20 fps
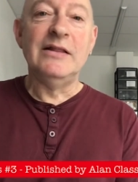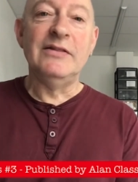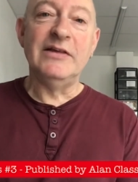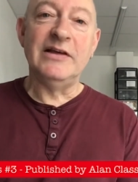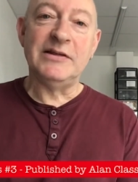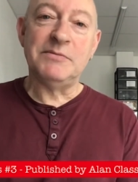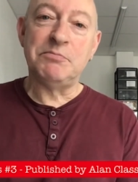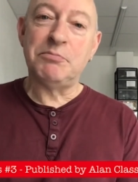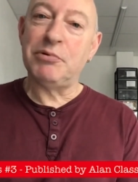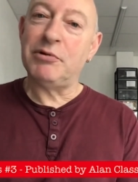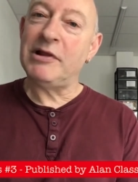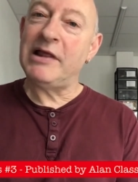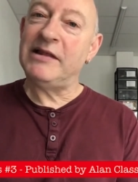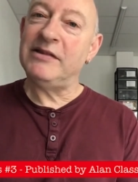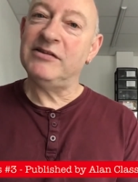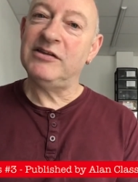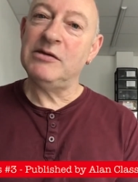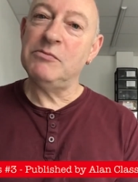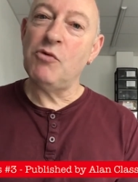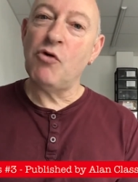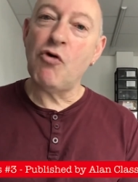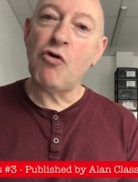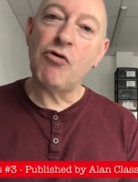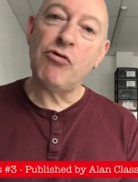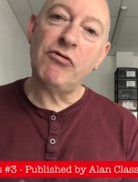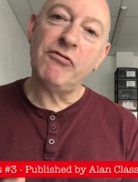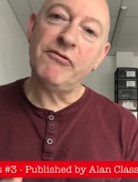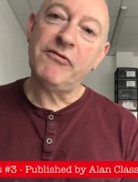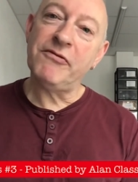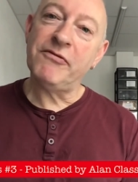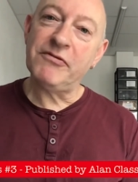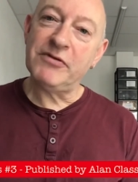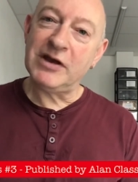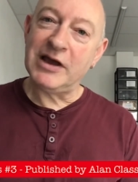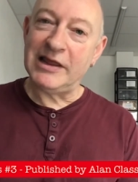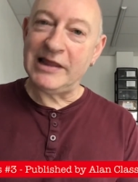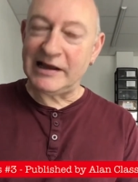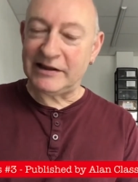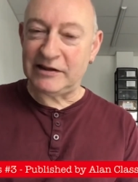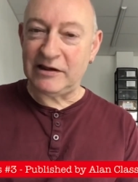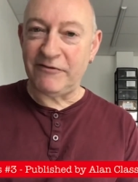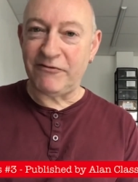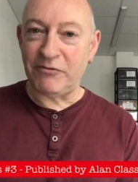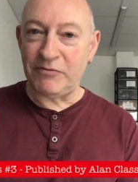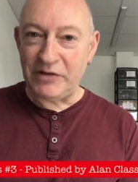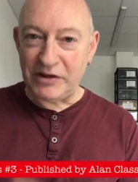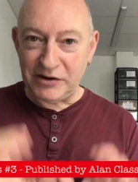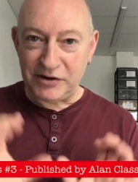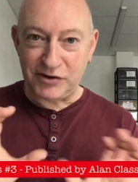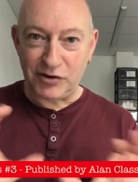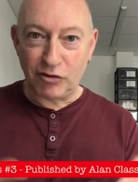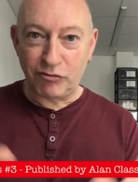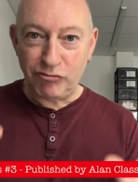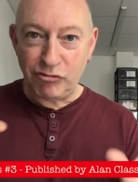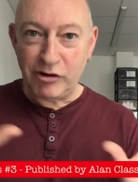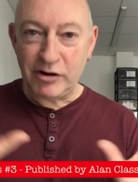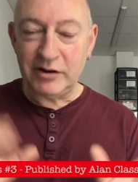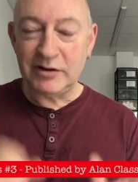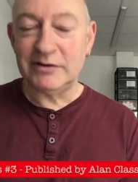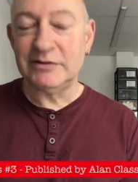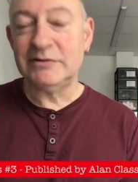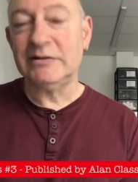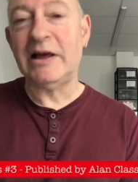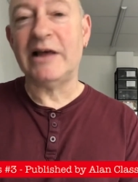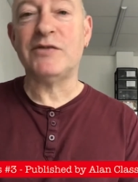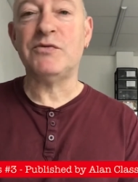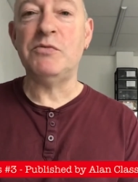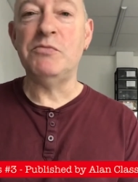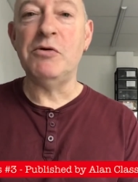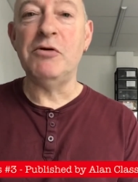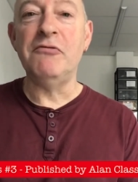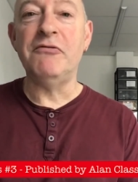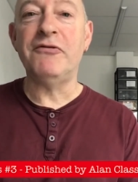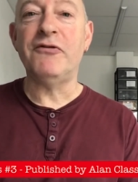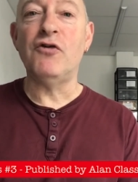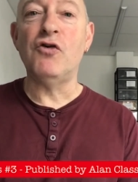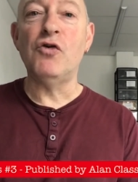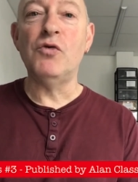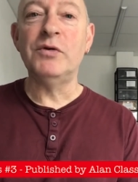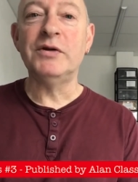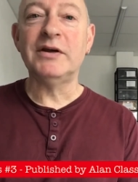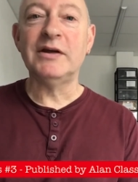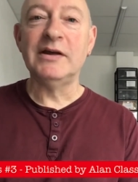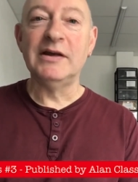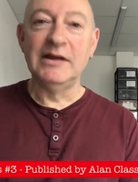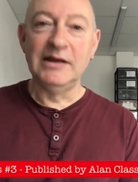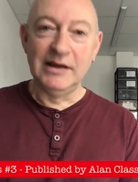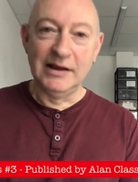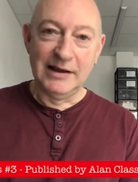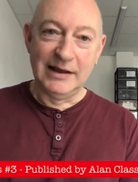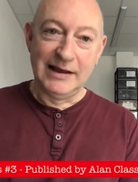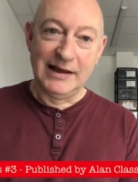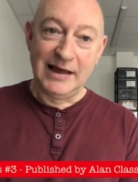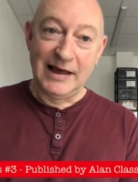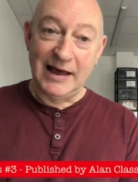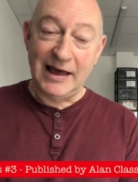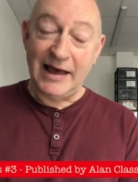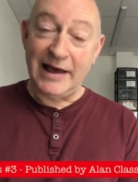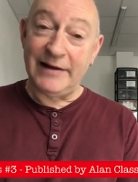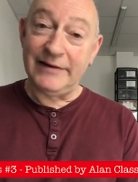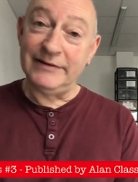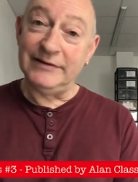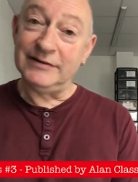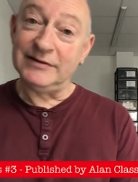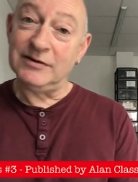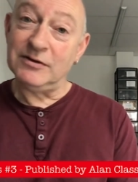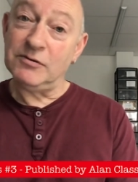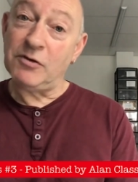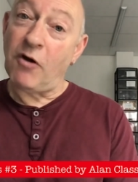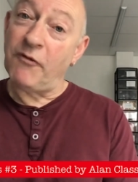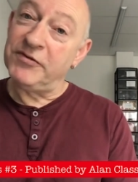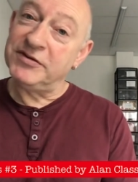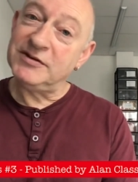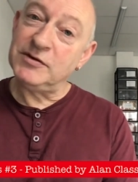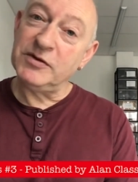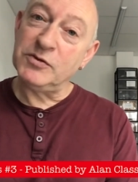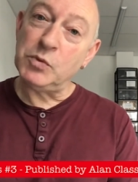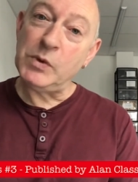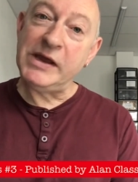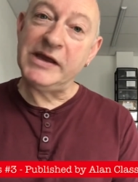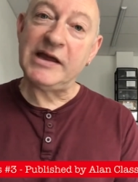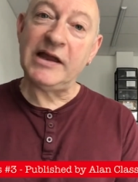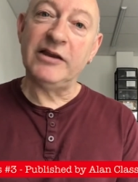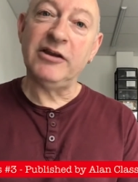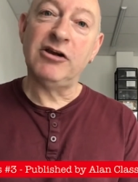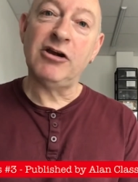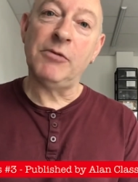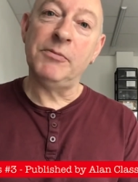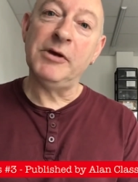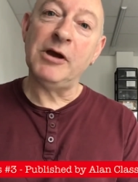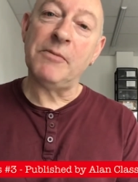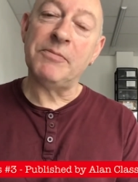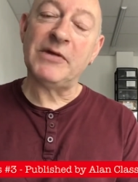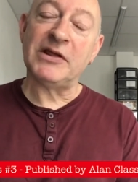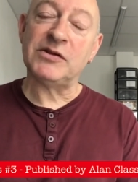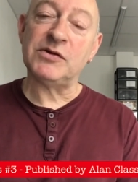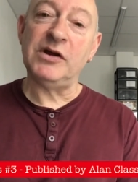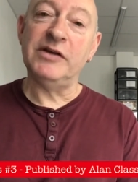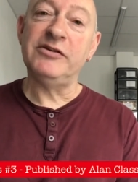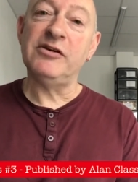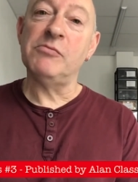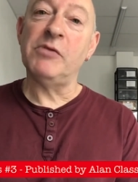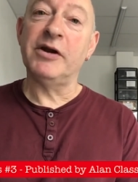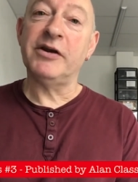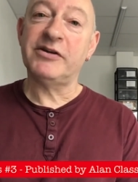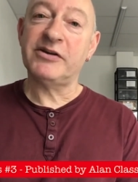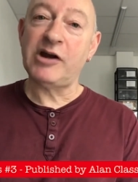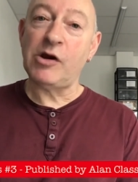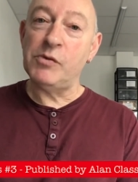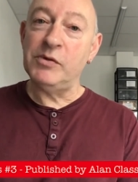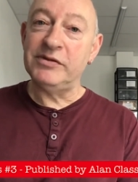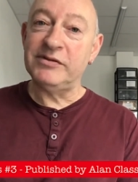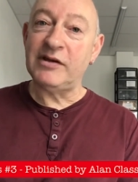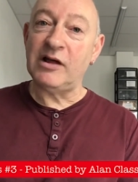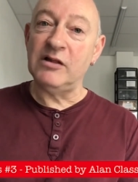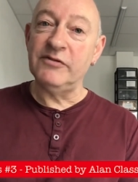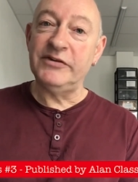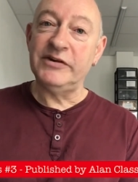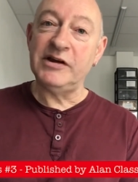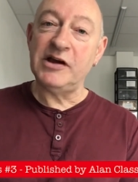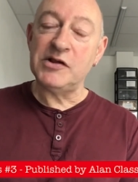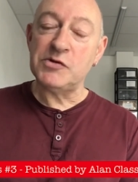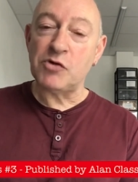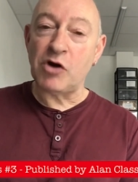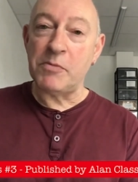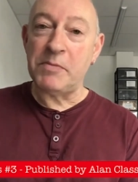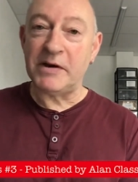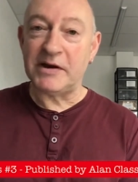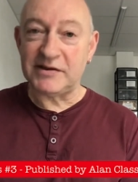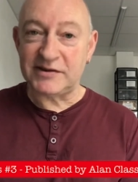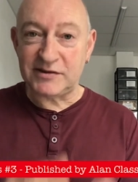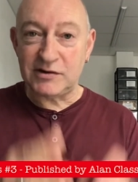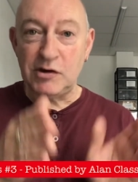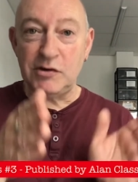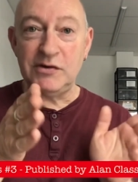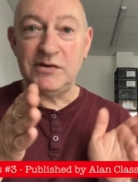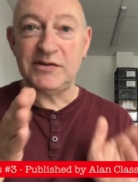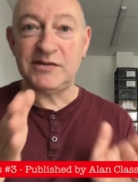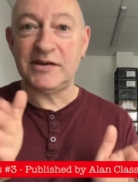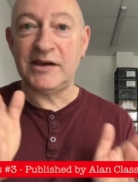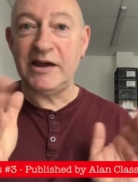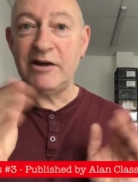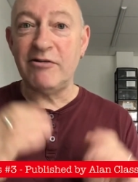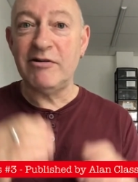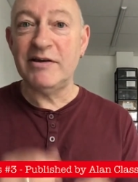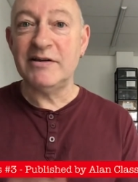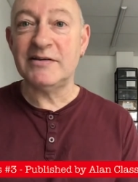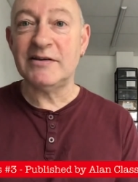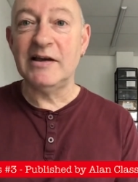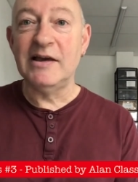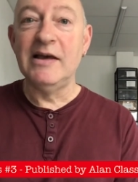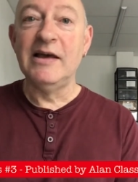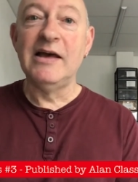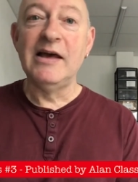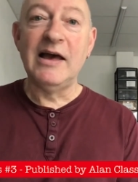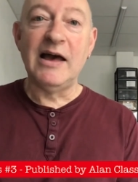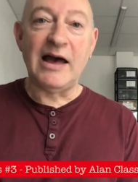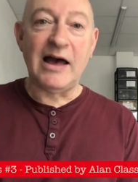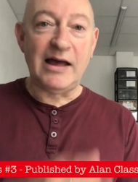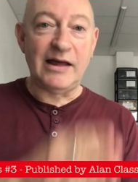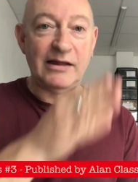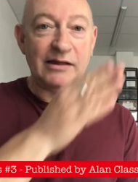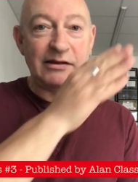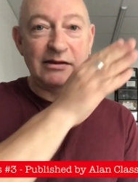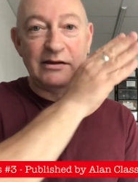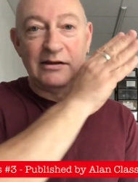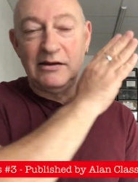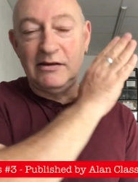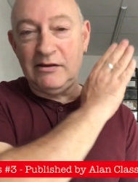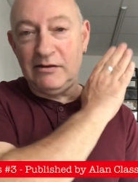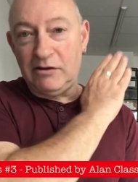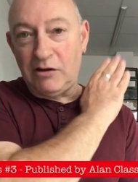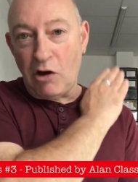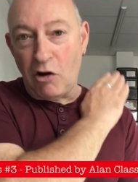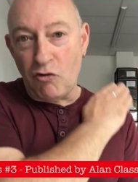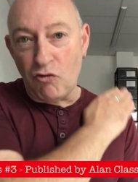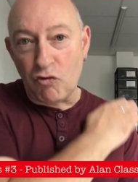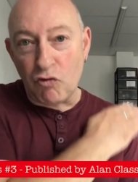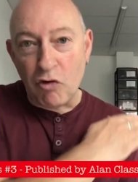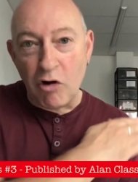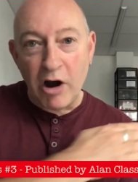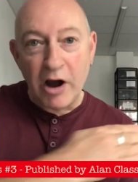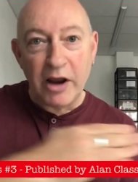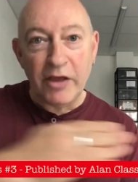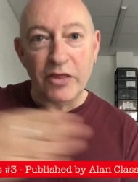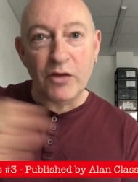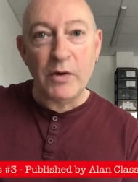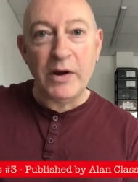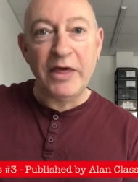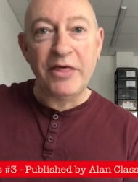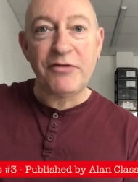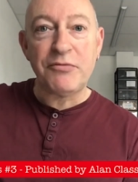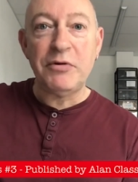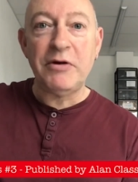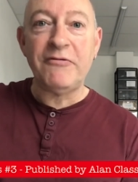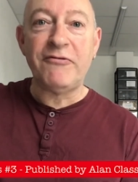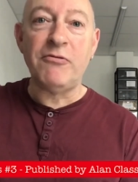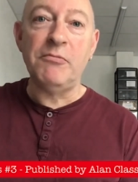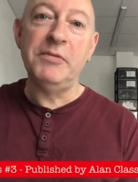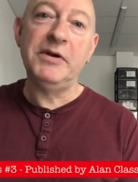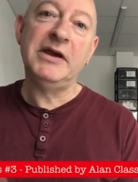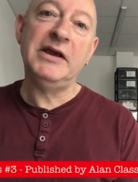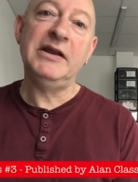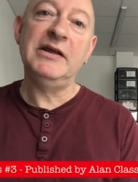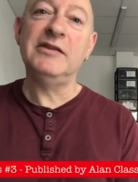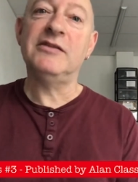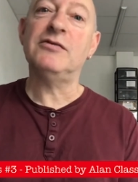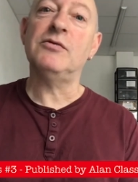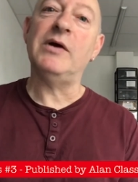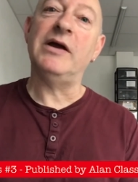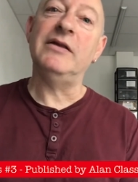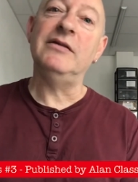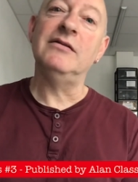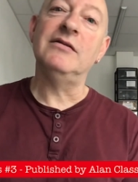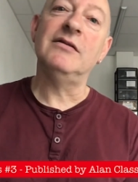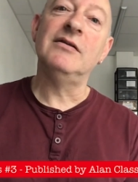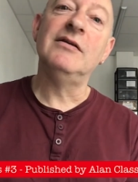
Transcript: There's plenty more of collecting from this genre as we move forward. And obviously the weekend coming up, that's when I do my show and tell videos where I pick a certain series and go right the way through it from beginning to end.